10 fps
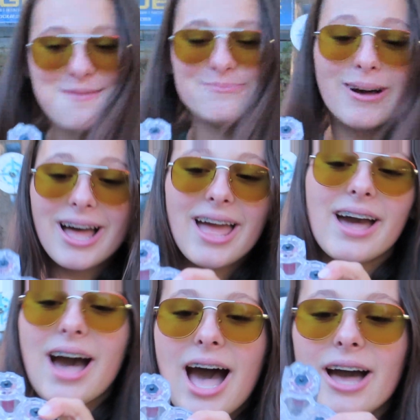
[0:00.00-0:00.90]
But
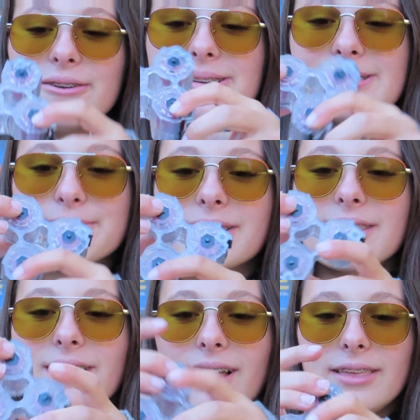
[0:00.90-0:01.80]
I was one of
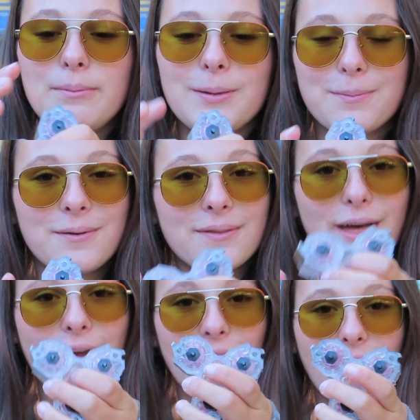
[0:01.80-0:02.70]
the lucky people
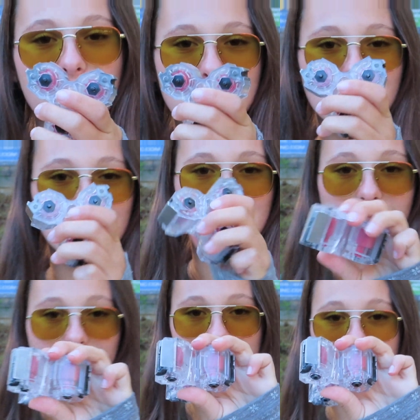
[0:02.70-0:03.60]
that got to
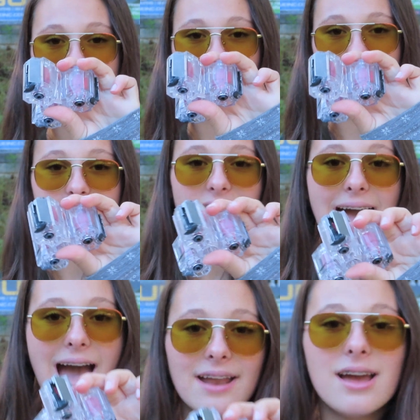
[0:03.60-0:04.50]
test these
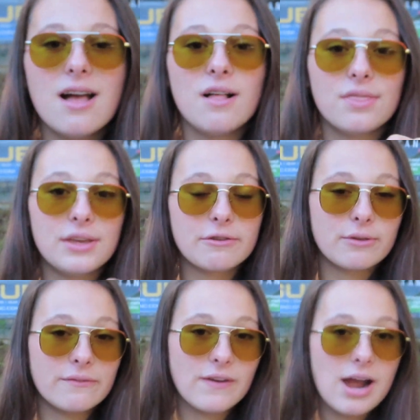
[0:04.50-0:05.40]
at the
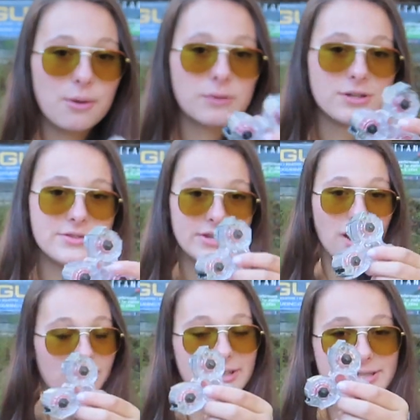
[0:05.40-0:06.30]
Rimfire Worlds in
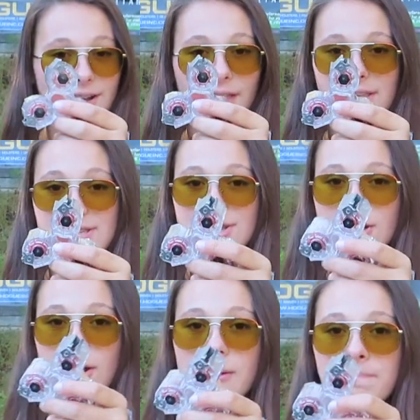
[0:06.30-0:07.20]
Arkansas this
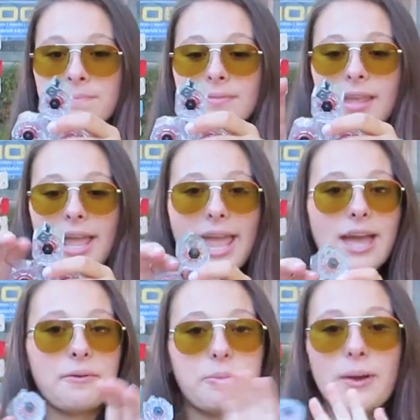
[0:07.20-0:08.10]
year.
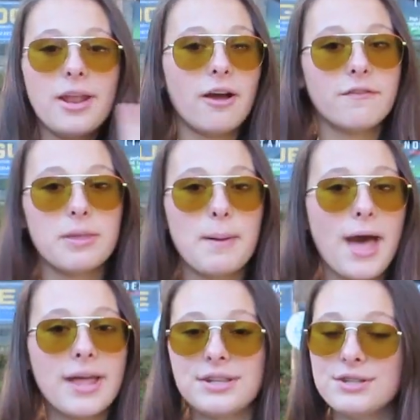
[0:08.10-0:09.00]
And right off the
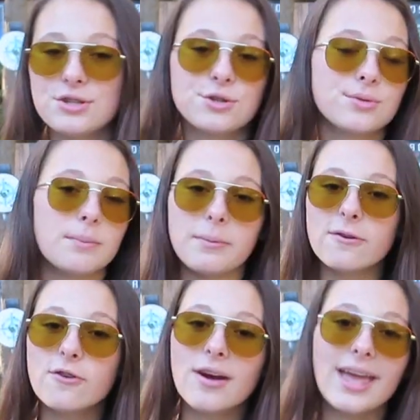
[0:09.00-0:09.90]
bat, didn't shoot them
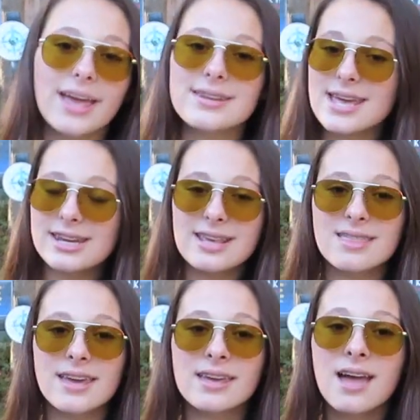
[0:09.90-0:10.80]
beforehand,
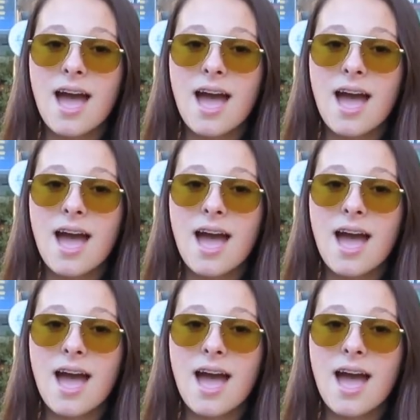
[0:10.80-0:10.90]
anything.